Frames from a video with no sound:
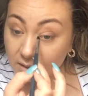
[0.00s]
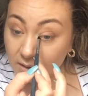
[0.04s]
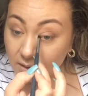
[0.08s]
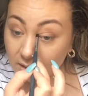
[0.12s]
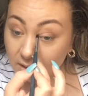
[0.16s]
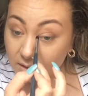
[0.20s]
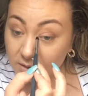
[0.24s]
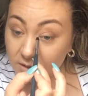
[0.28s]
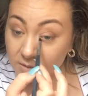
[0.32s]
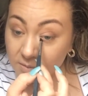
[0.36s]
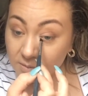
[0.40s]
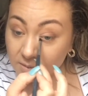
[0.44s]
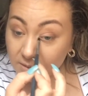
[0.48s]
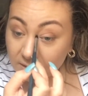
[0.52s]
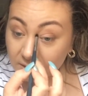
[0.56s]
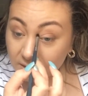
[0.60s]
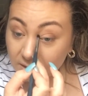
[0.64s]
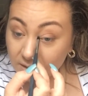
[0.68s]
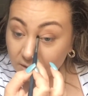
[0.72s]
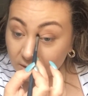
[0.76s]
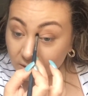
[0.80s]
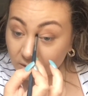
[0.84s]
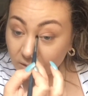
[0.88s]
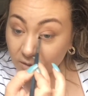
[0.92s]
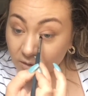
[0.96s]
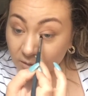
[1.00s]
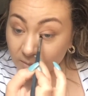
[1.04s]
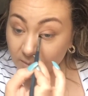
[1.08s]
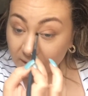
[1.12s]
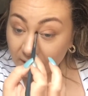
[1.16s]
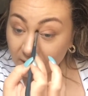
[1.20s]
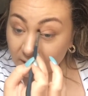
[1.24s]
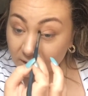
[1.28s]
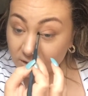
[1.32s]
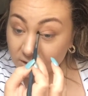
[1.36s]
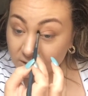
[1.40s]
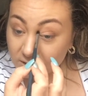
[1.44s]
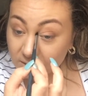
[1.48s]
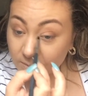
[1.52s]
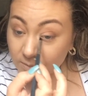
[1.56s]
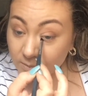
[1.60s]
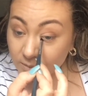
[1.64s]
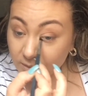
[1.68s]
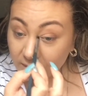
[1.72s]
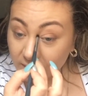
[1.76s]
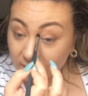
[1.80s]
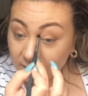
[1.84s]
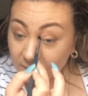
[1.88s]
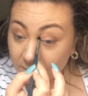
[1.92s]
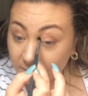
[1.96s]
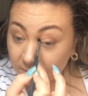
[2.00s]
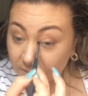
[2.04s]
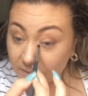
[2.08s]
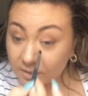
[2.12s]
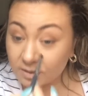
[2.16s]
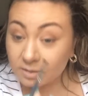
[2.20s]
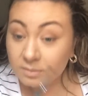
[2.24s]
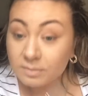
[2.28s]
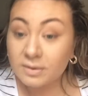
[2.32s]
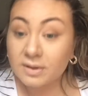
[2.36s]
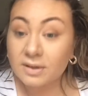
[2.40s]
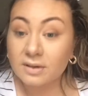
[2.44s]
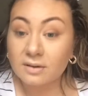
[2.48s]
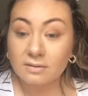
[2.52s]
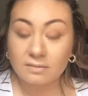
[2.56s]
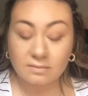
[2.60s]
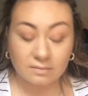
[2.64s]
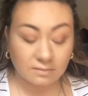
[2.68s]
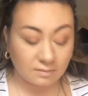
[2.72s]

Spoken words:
Kind of just put in the inner corner of my eye just to brighten up a little bit.